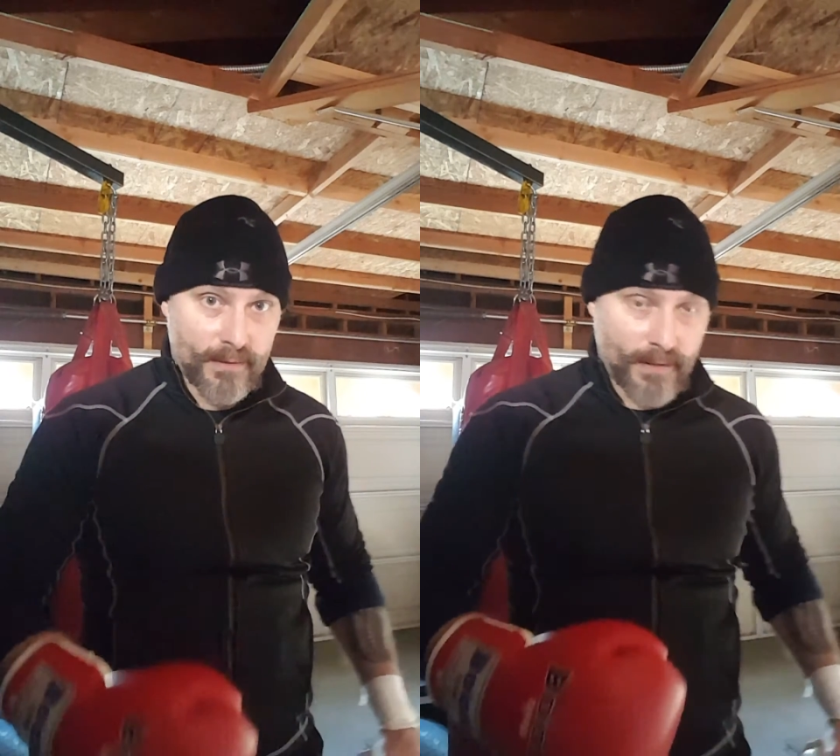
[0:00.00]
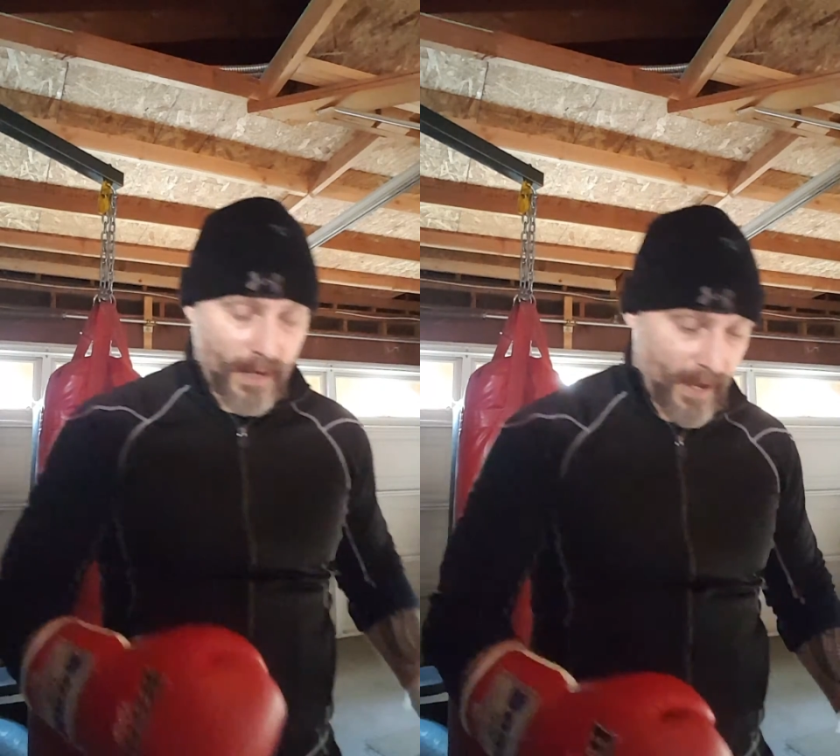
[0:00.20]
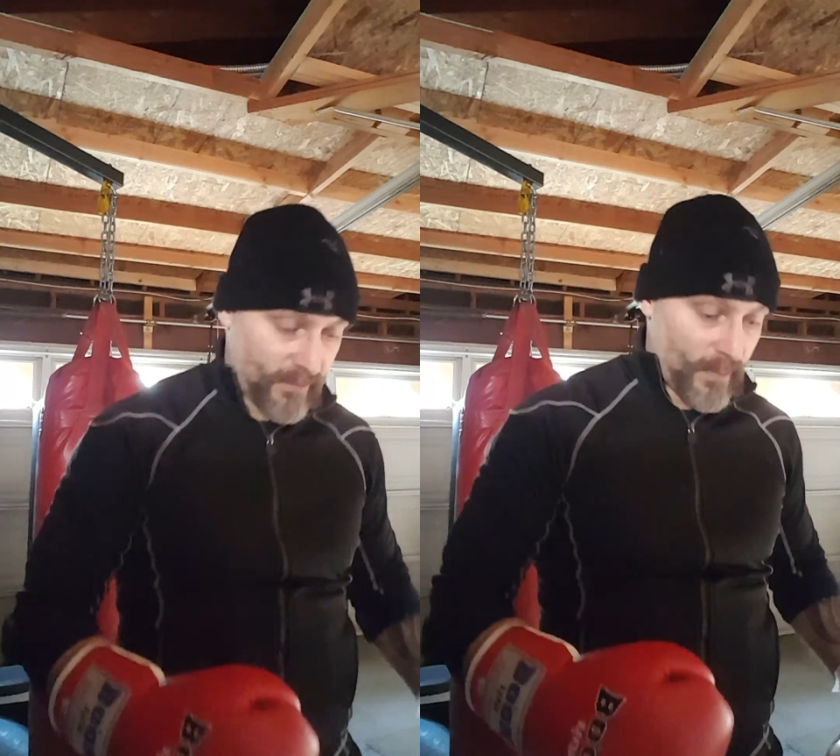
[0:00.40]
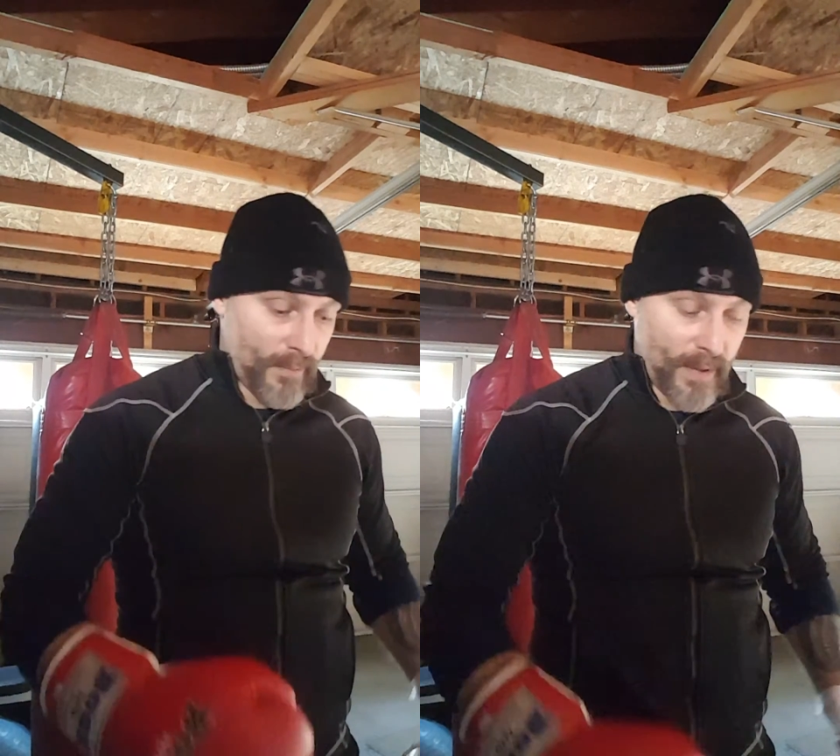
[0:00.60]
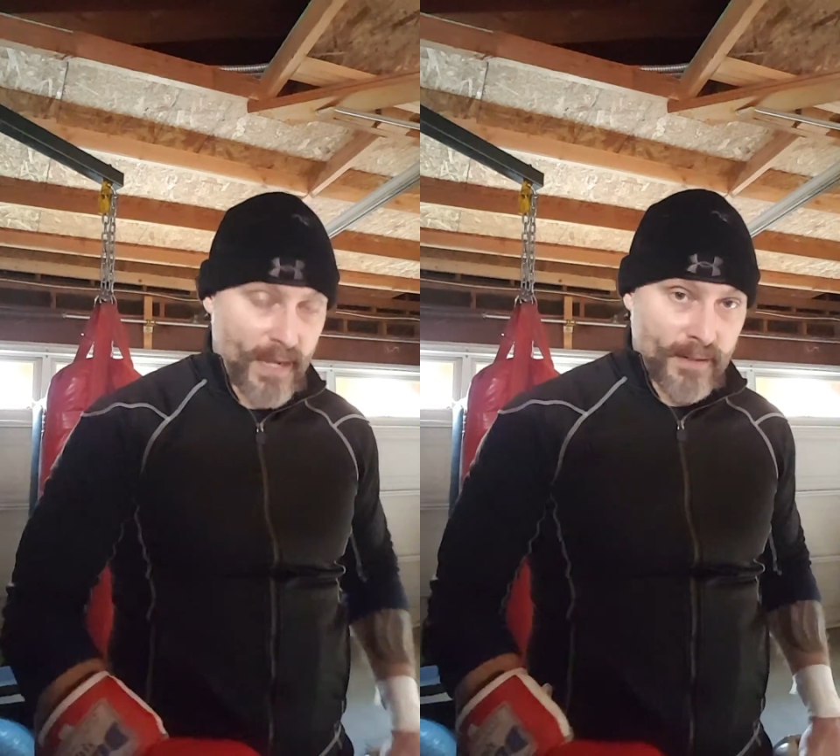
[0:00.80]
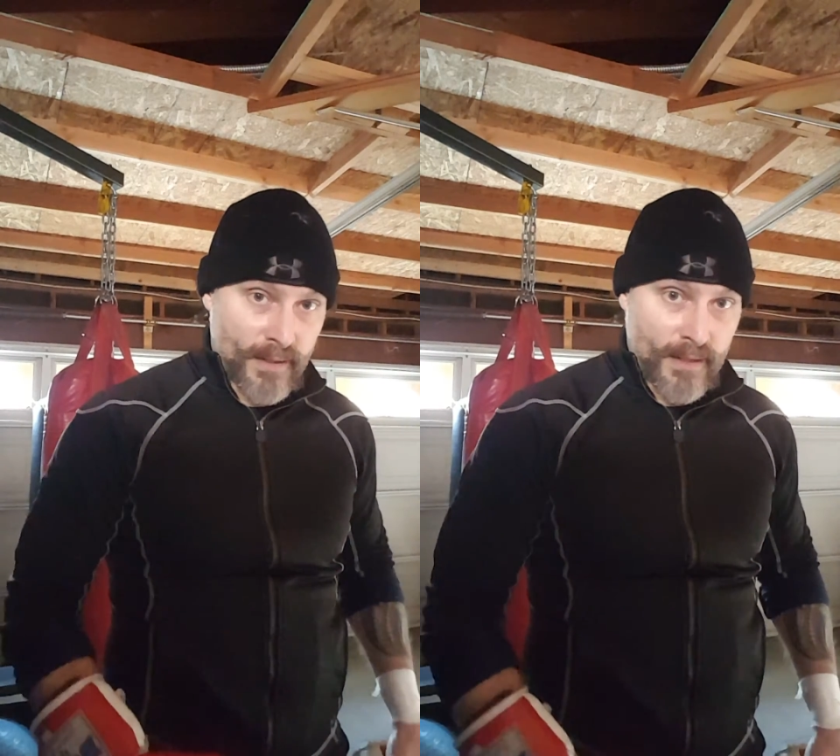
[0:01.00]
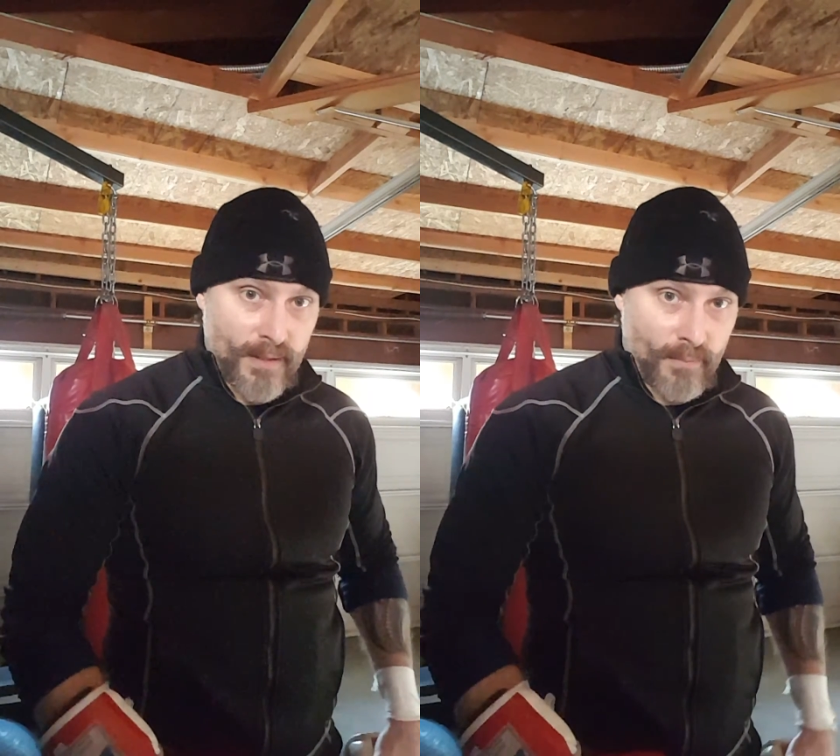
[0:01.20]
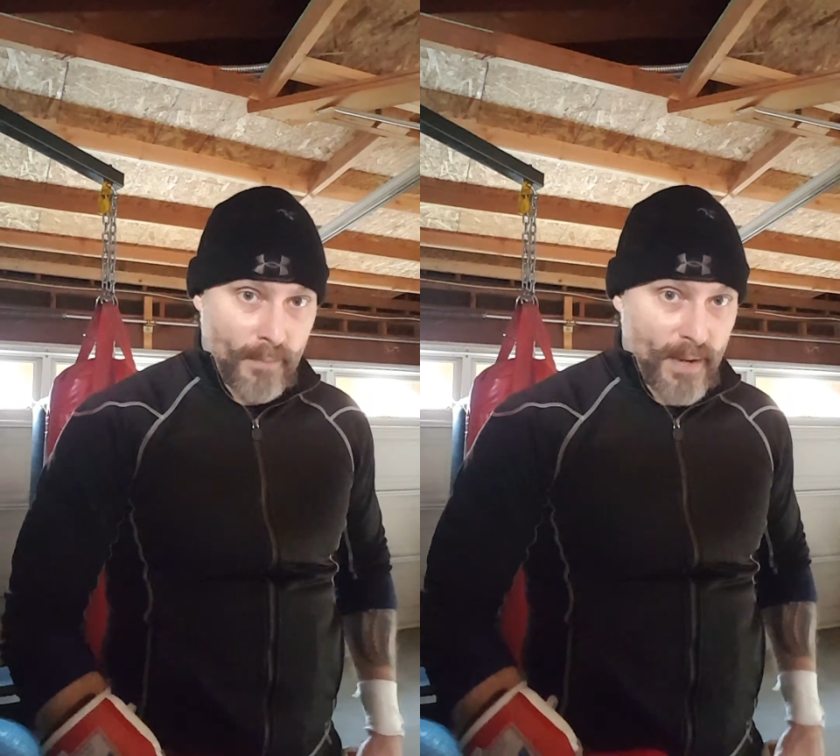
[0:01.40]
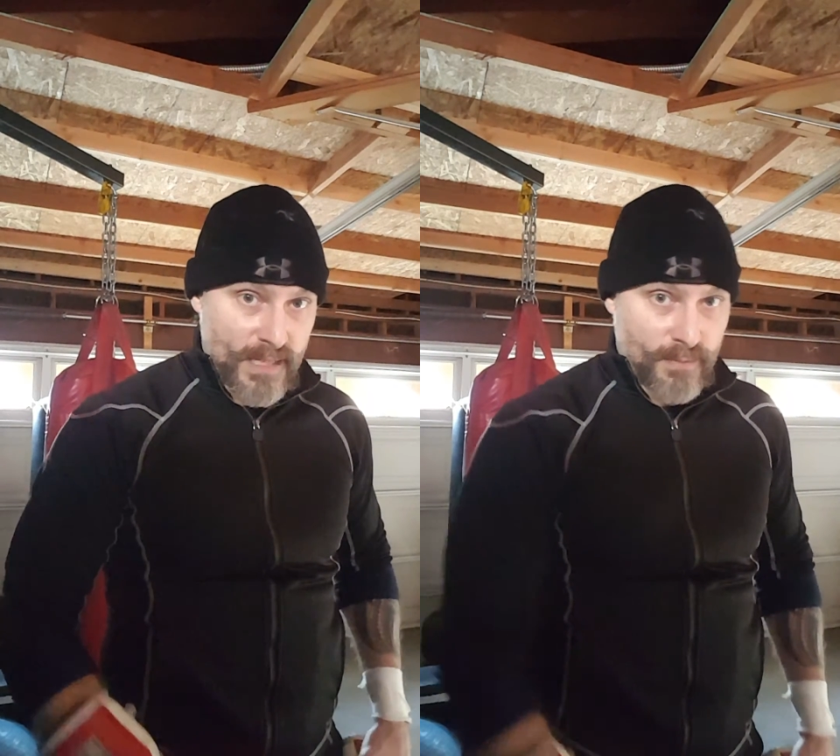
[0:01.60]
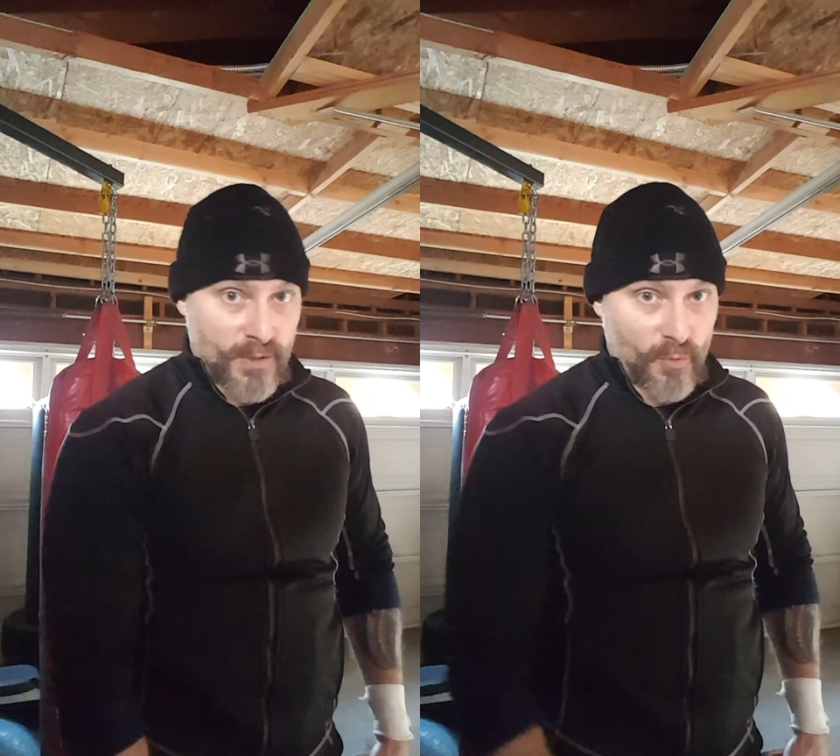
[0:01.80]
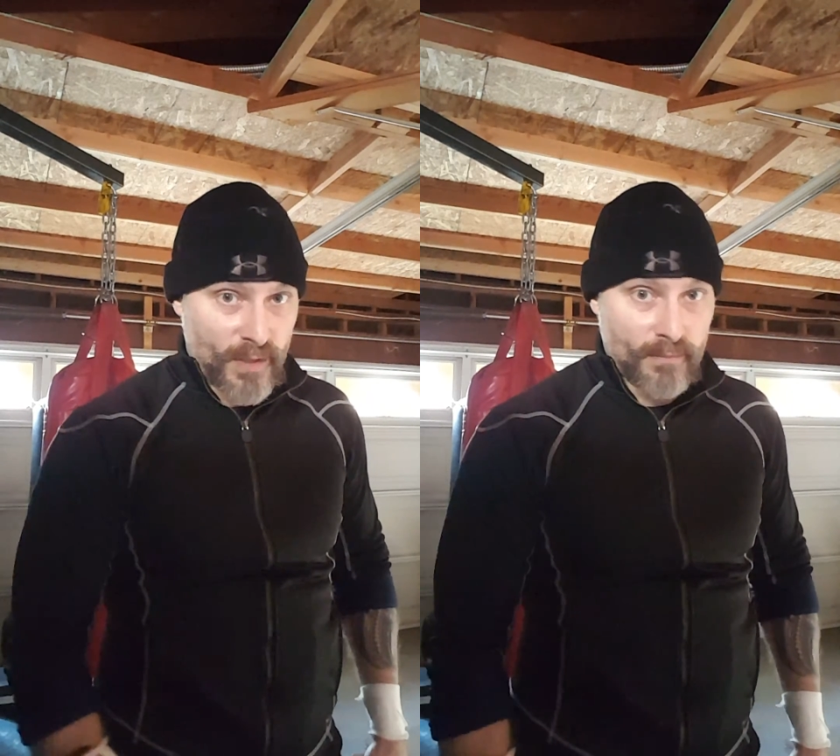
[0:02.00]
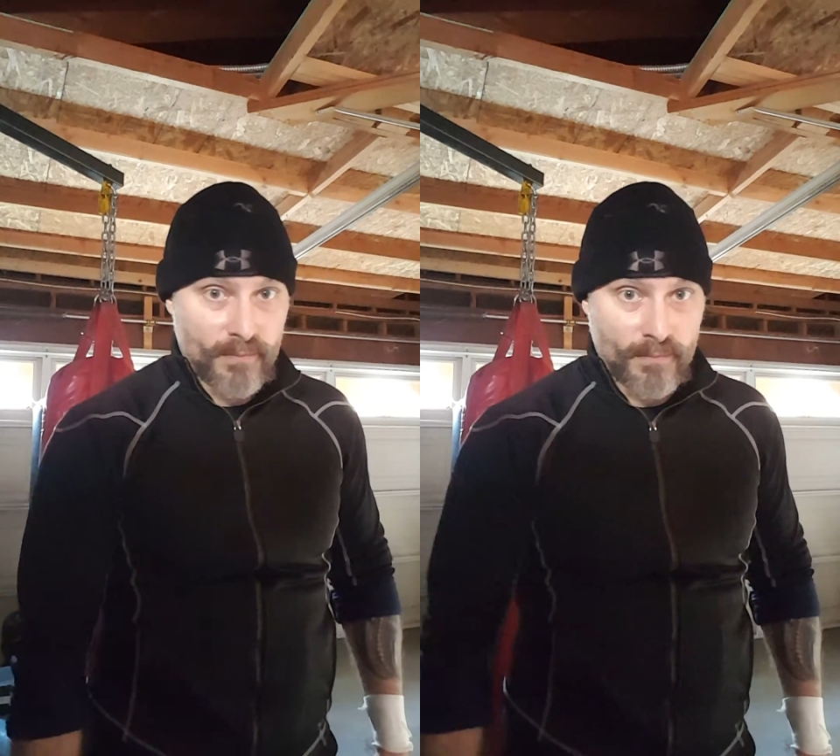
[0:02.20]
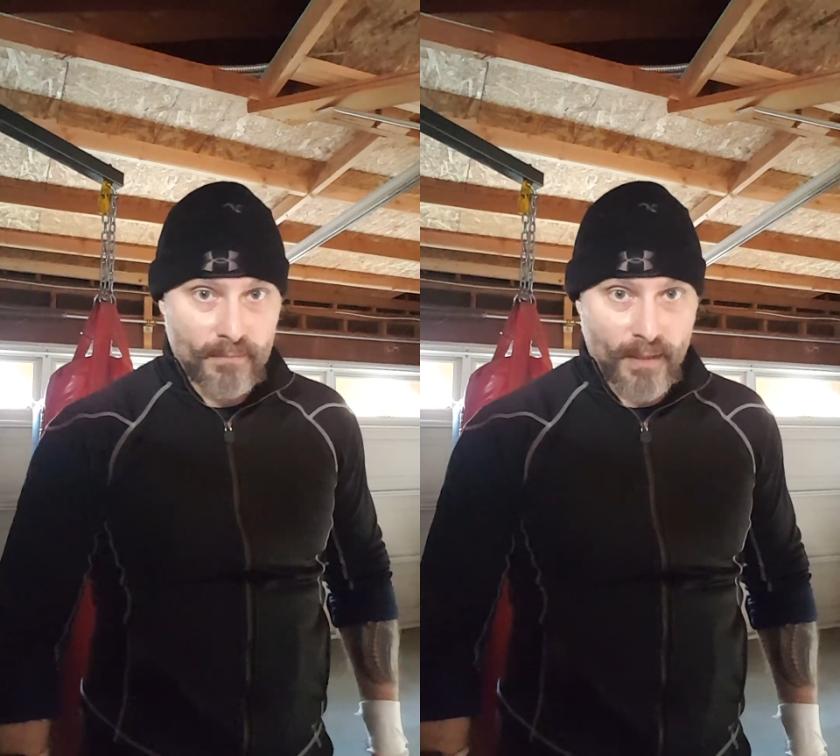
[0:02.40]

Okay, having my base between